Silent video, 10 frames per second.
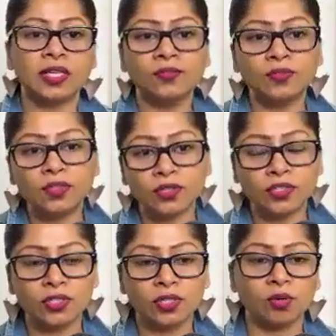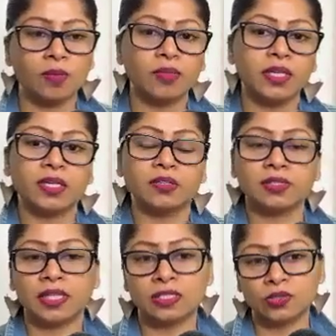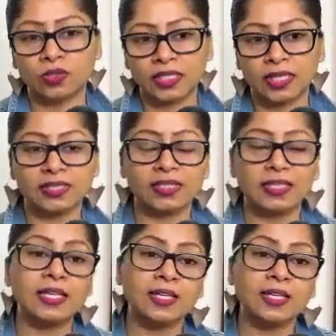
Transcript: If you don't show up, then I'll send you a text.